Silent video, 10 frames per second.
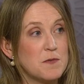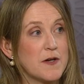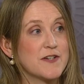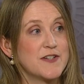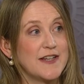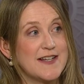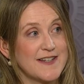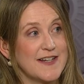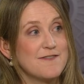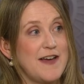personally, is
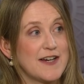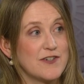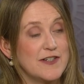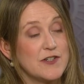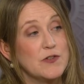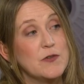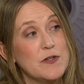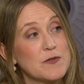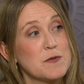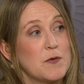it going to factor into who
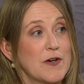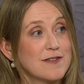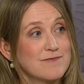you support?